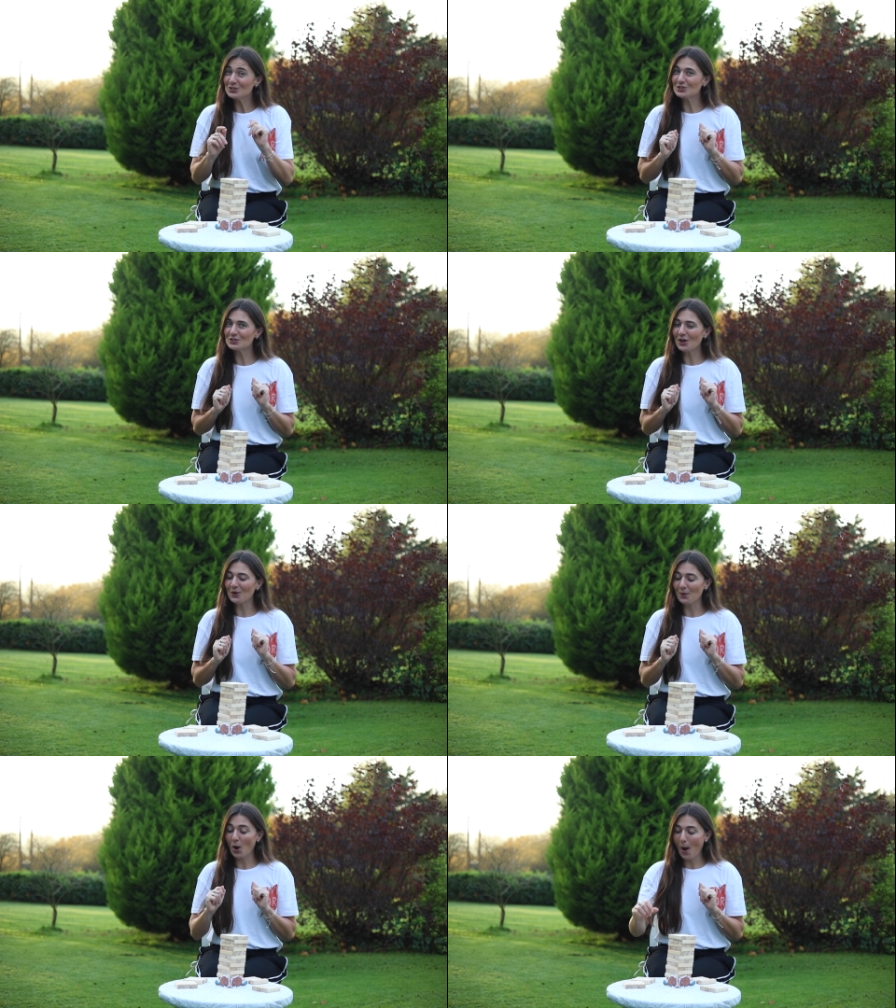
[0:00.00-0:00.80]

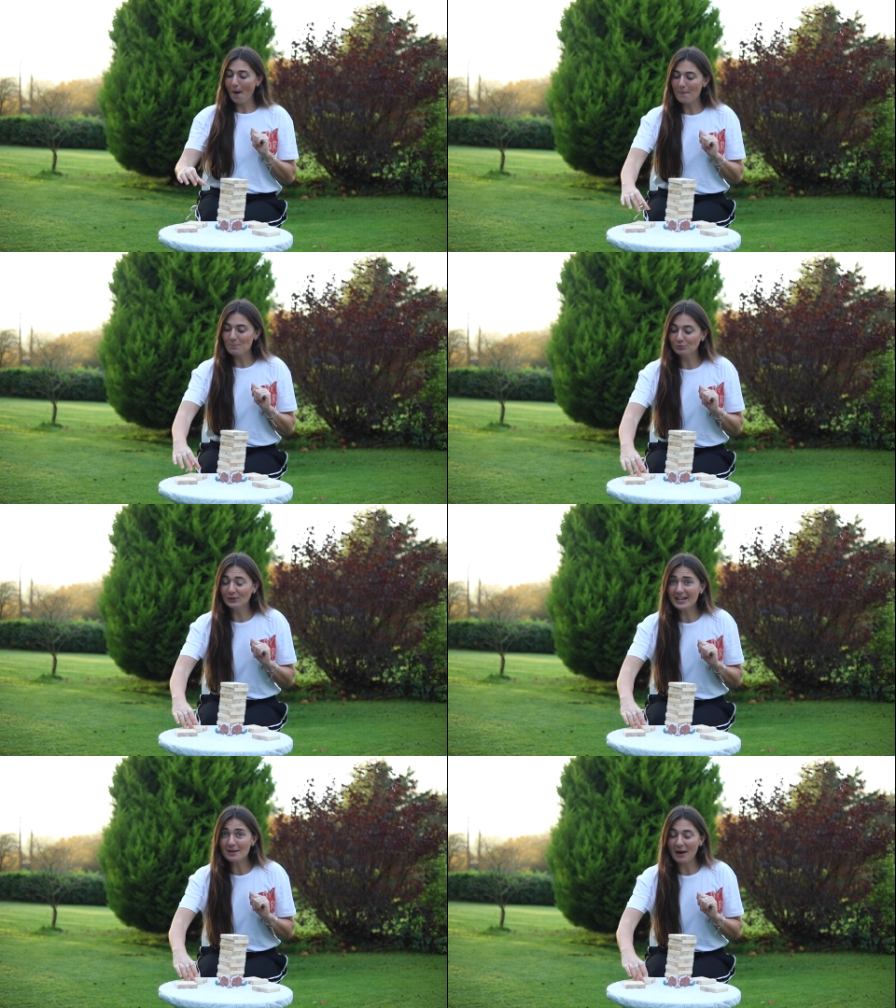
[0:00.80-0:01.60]
So,
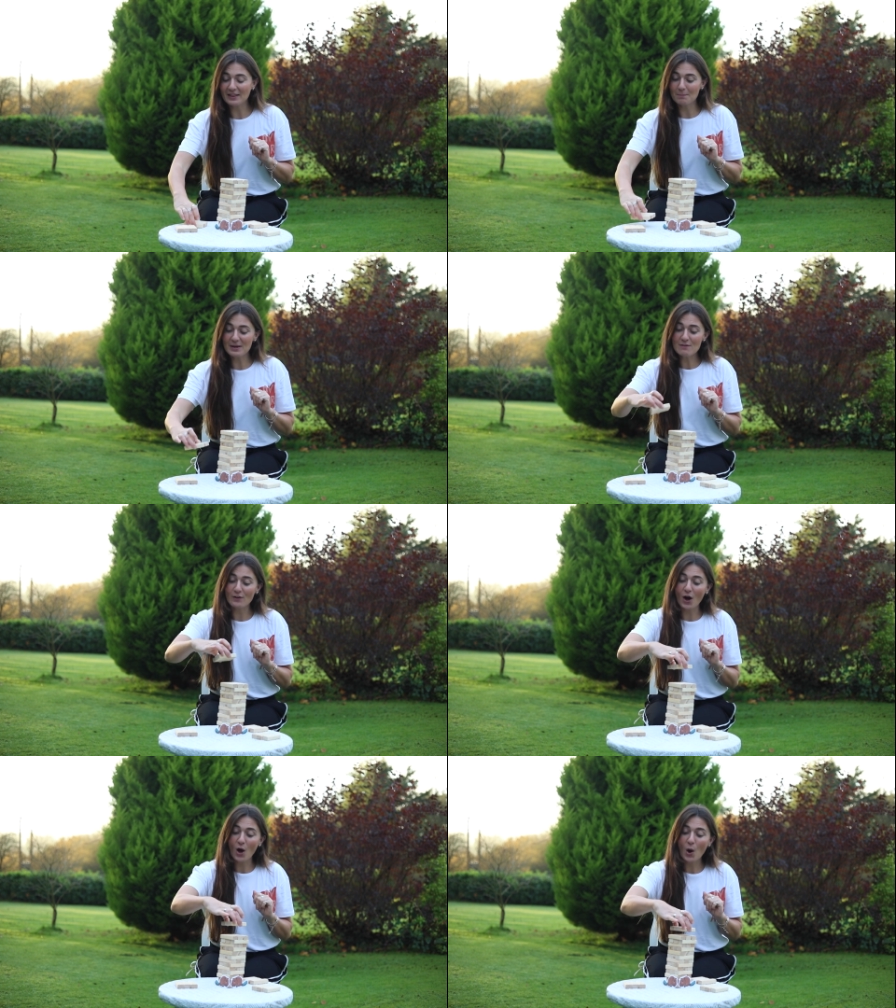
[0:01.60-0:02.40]
bringing back the
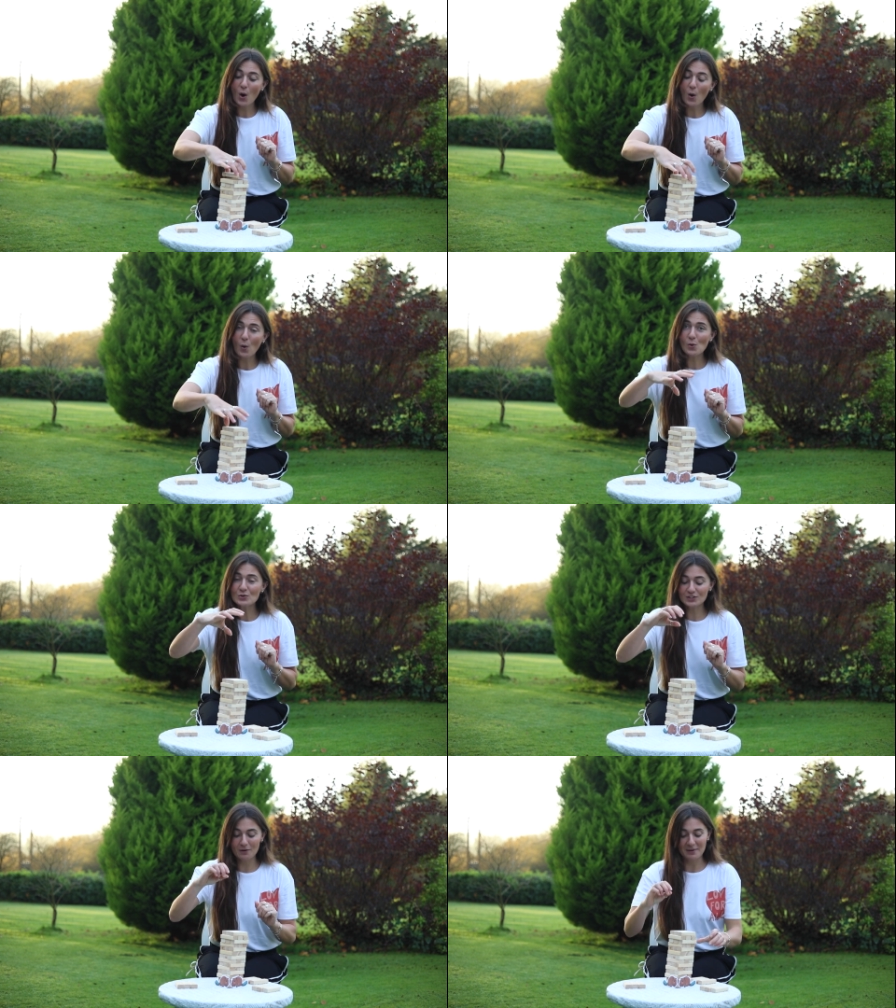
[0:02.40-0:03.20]
beaver
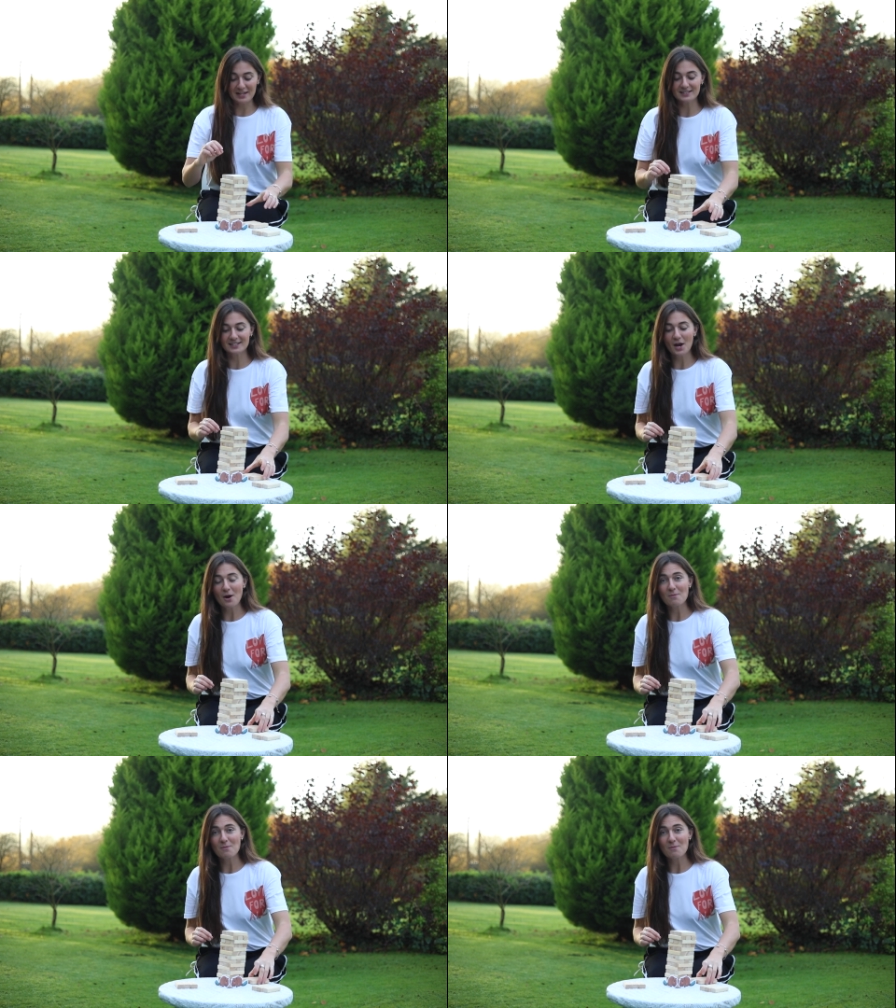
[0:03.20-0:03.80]
also means